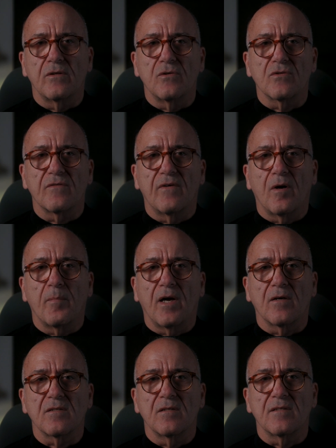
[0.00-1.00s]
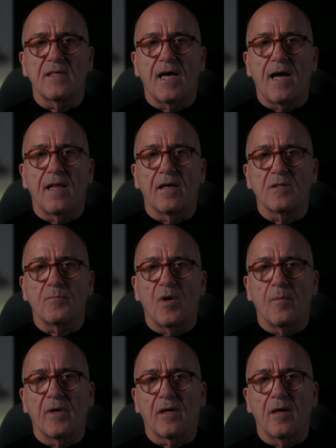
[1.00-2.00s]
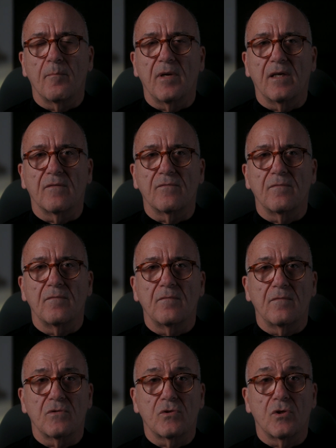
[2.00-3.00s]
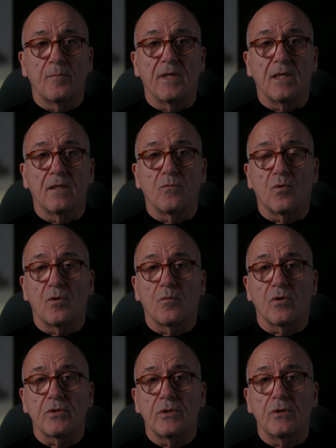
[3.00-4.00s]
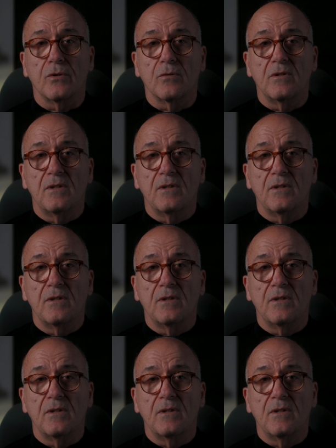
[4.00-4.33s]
use of air power since the Allies' bombing campaign of Germany in World War II.